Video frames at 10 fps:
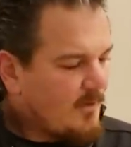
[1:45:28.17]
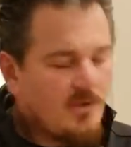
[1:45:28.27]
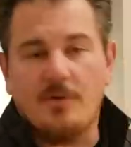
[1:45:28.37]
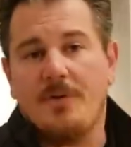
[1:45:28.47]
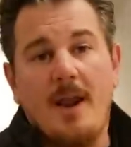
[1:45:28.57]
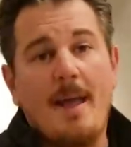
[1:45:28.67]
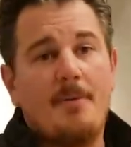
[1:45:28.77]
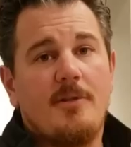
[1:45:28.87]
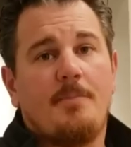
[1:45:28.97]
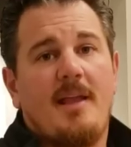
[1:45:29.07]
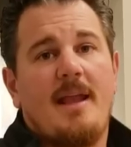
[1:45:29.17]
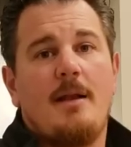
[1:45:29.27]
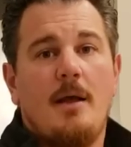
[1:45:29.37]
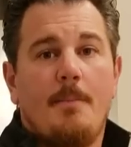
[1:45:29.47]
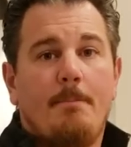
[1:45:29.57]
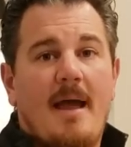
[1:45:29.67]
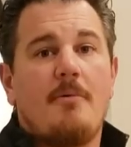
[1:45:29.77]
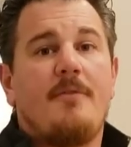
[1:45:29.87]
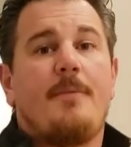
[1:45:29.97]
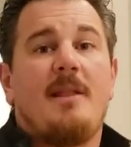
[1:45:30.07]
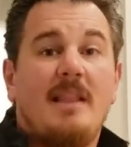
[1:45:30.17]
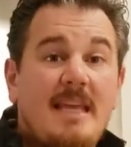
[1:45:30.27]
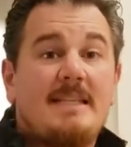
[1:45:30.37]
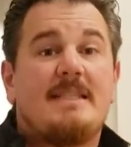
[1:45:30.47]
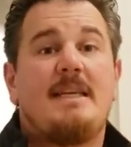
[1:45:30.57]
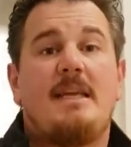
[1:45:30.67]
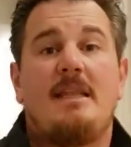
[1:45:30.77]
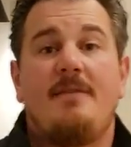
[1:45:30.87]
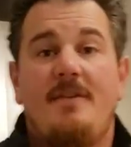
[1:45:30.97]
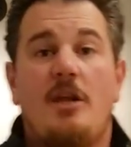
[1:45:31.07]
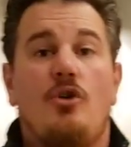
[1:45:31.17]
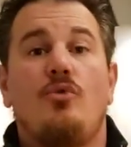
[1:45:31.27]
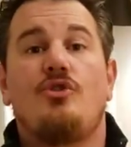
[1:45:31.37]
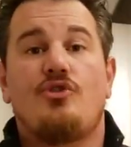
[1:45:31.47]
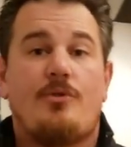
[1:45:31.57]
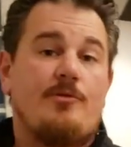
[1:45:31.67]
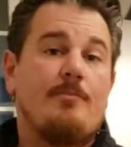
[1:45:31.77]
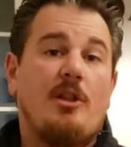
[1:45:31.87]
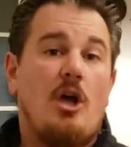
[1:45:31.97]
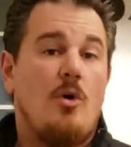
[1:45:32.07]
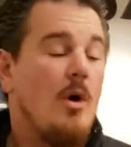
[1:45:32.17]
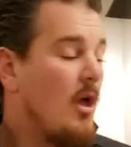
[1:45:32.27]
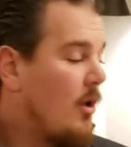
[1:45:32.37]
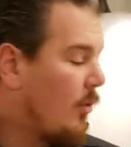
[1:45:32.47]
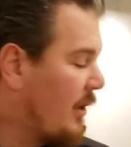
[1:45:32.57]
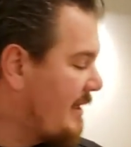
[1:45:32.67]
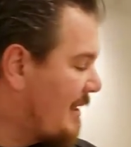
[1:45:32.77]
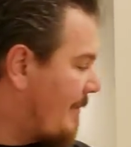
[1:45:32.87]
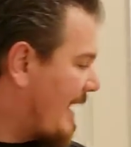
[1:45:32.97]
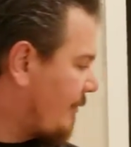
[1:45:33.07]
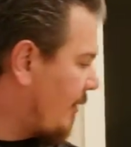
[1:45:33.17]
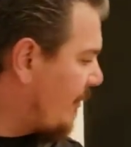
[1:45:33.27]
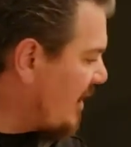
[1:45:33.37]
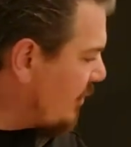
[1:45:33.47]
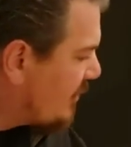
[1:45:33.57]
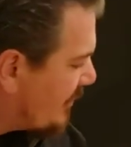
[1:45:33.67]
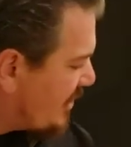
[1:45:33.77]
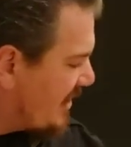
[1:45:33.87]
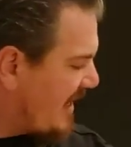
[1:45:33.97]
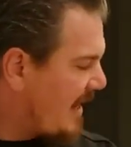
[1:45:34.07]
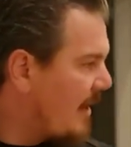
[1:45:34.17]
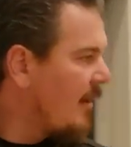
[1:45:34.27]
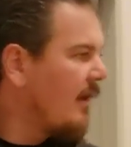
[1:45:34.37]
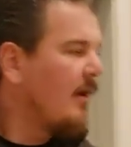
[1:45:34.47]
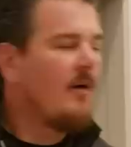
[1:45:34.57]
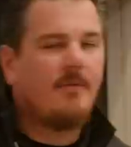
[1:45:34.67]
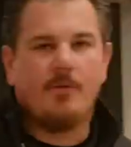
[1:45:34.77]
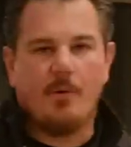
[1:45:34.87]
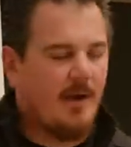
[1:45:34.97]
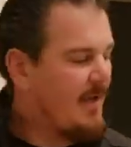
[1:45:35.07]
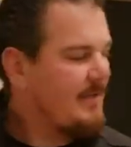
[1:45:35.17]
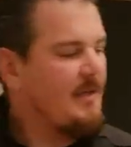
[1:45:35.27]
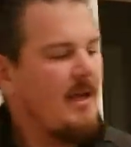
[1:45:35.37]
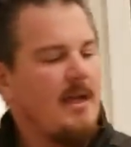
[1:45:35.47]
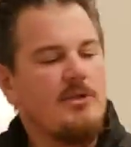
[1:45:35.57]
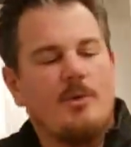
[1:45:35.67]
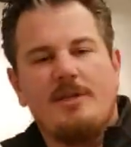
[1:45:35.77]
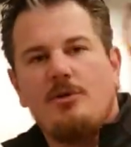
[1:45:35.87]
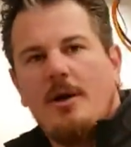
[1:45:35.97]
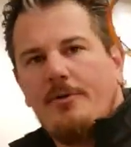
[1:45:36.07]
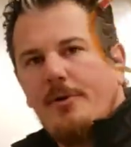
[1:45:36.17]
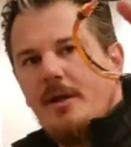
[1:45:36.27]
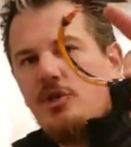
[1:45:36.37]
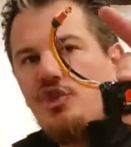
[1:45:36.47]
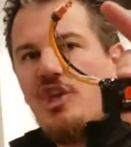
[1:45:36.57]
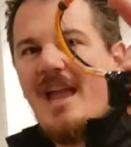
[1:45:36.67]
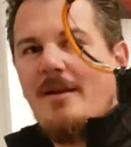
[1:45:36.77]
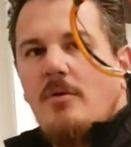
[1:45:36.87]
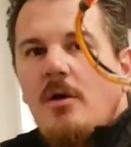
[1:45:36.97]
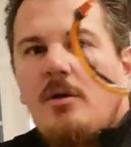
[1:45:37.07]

So very happy with the plane. Buy one from the links in the video description below. We'll link to the battery we use, which is the 4S 2200 Gen